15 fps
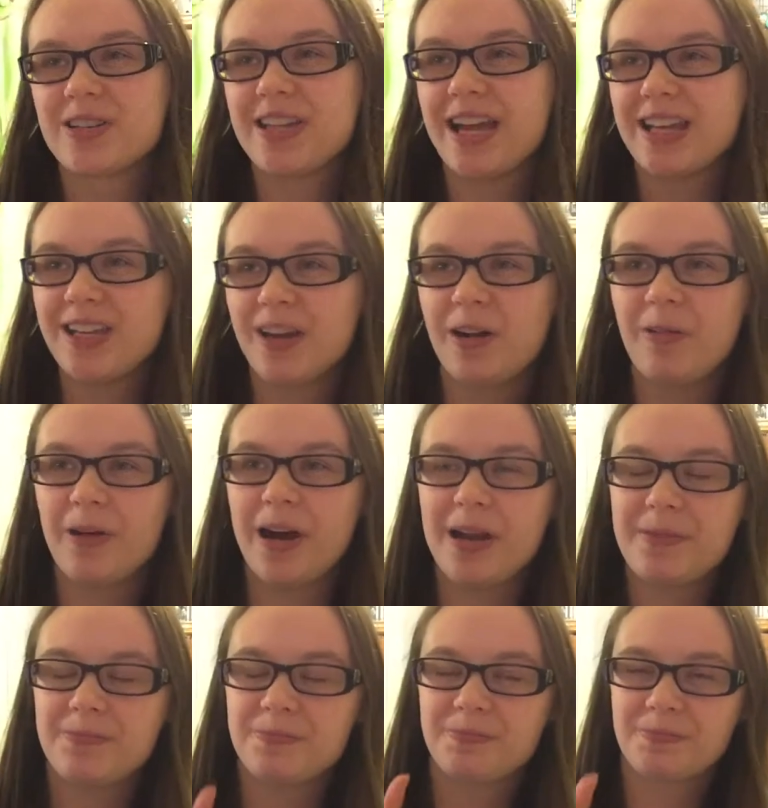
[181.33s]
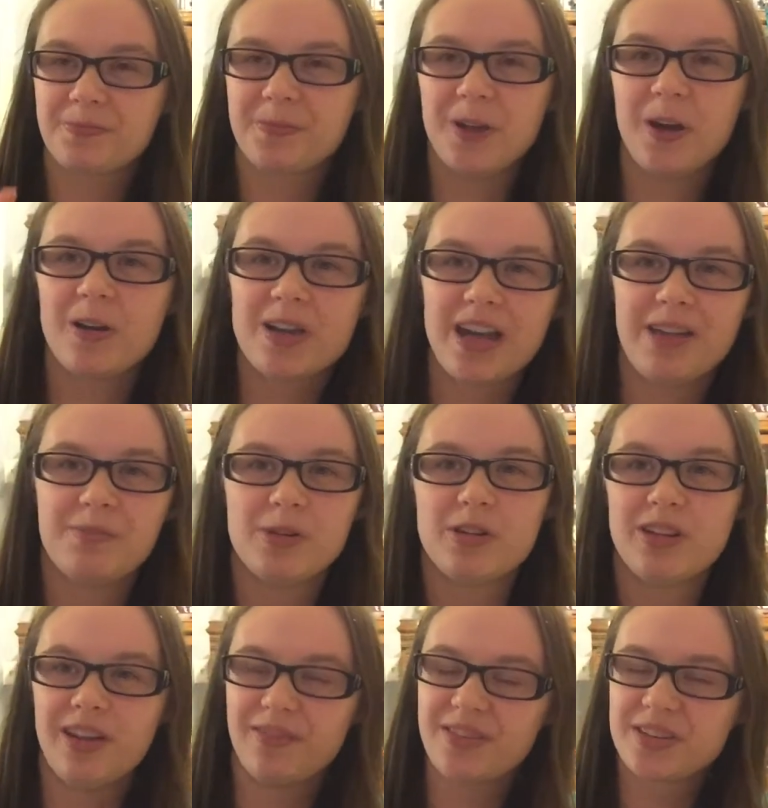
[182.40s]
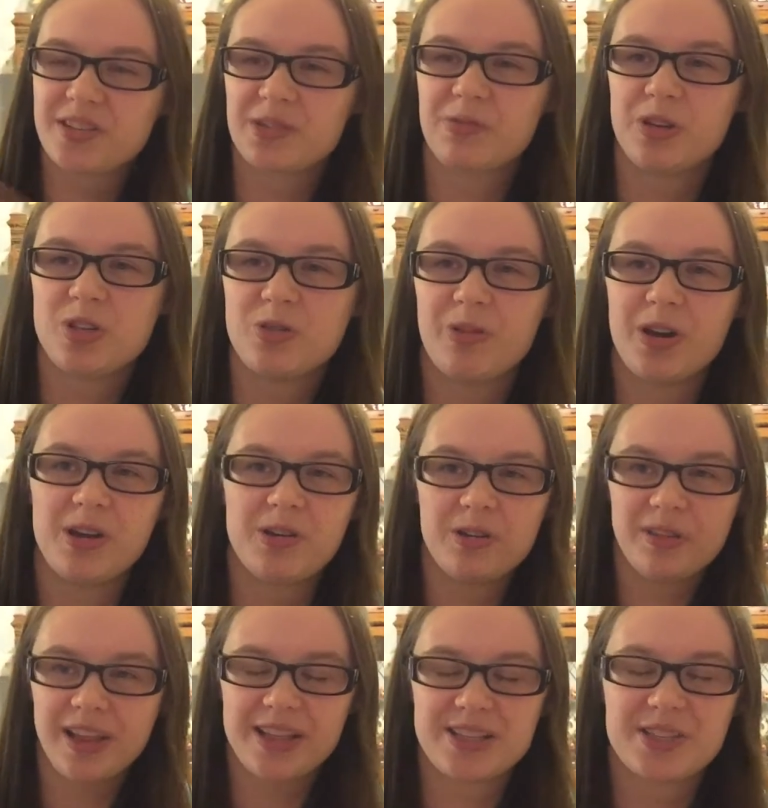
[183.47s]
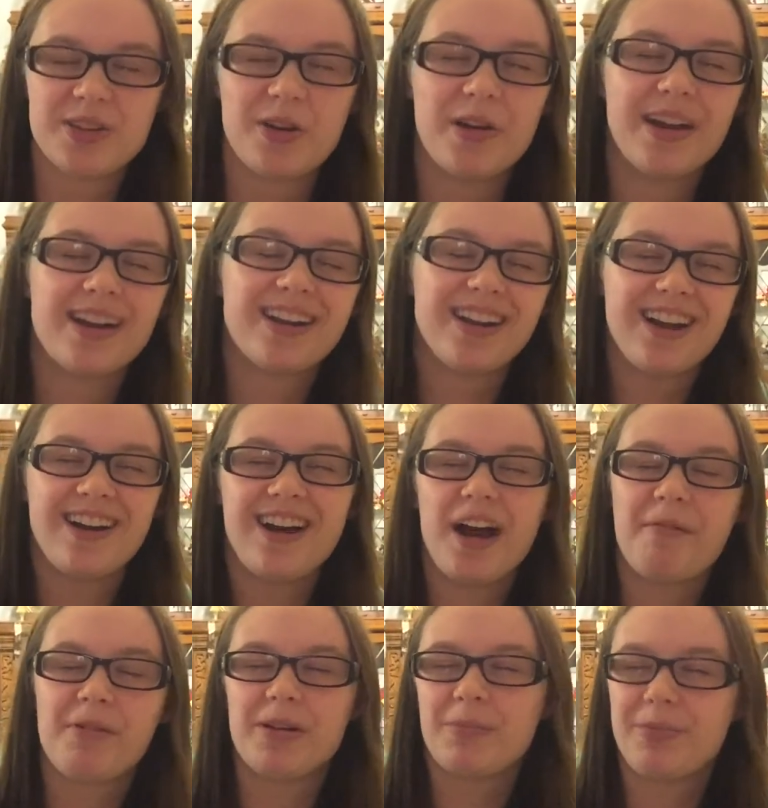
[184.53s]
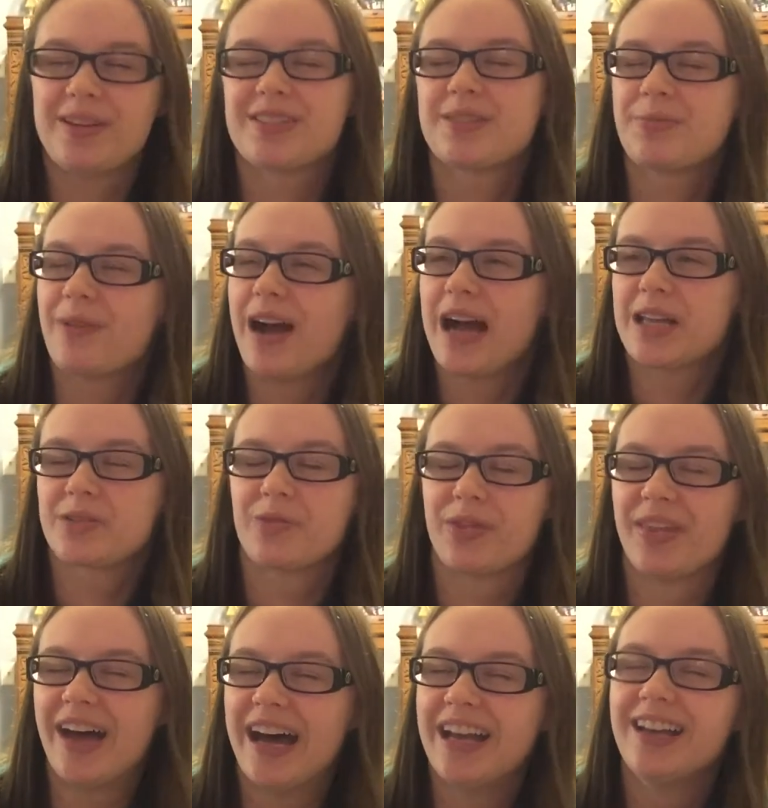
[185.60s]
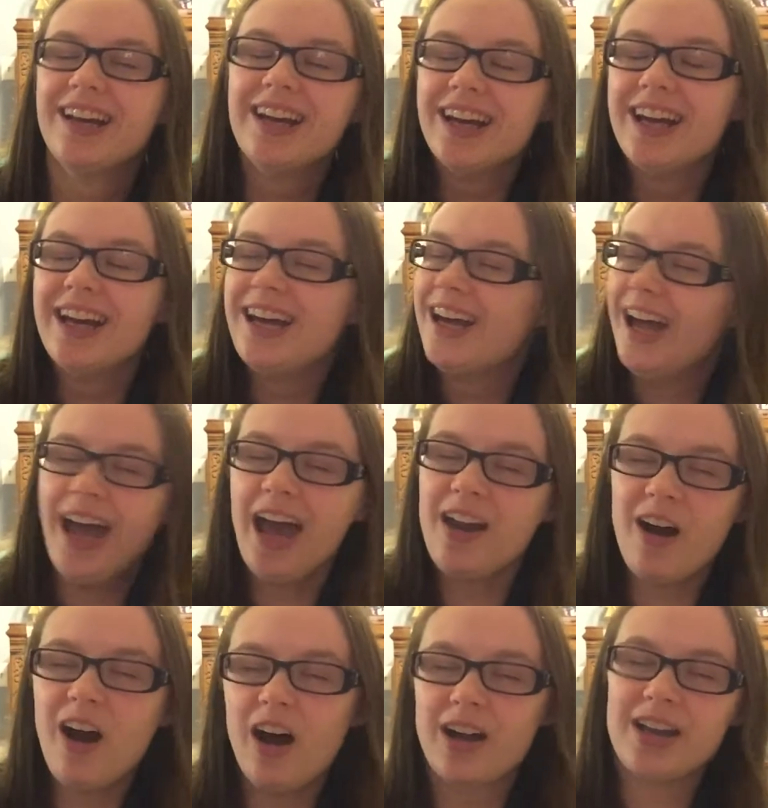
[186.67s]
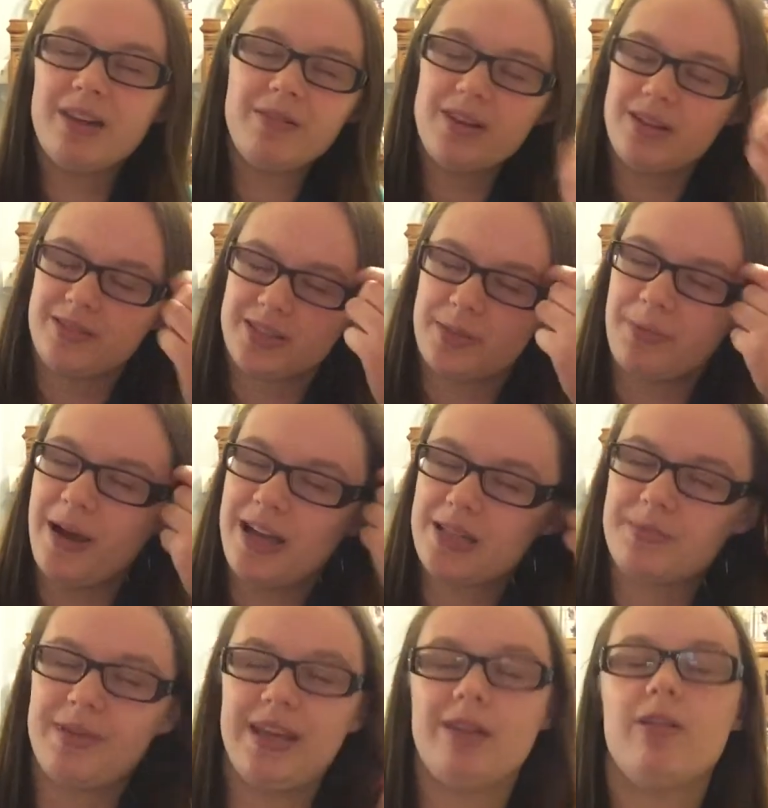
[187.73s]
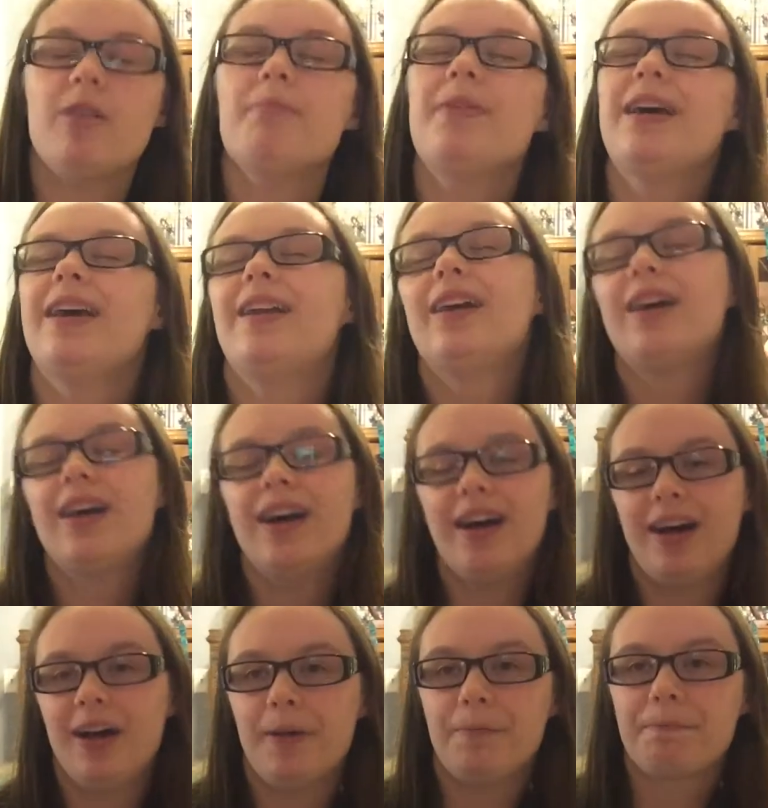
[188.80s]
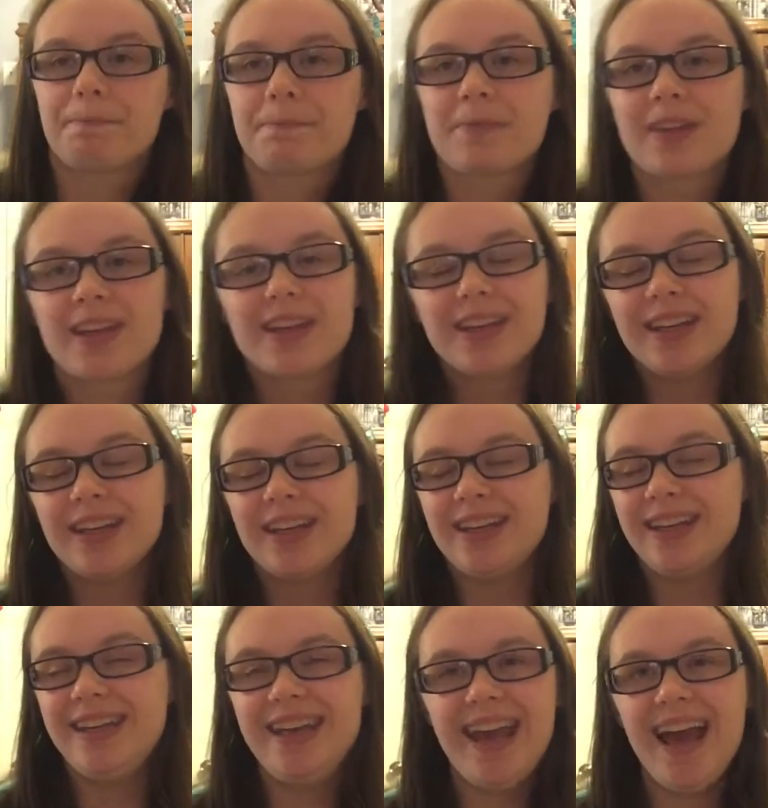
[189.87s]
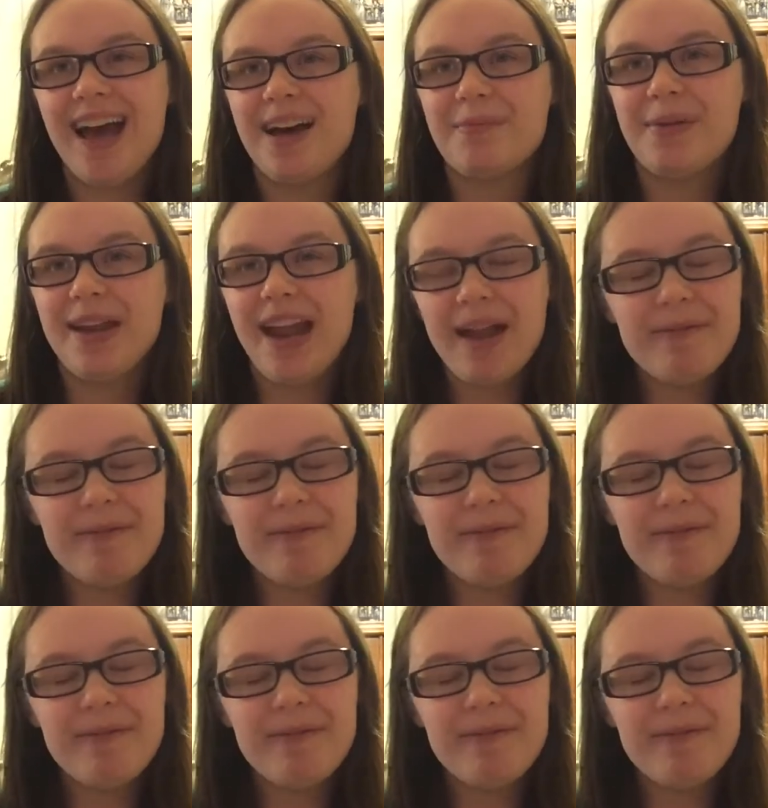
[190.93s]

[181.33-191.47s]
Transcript: is like, you know what? Okay, Mugi, if this is what you want to do, let's do it. You know, I wouldn't be surprised with that at all. It wouldn't surprise me one bit. Yeah, but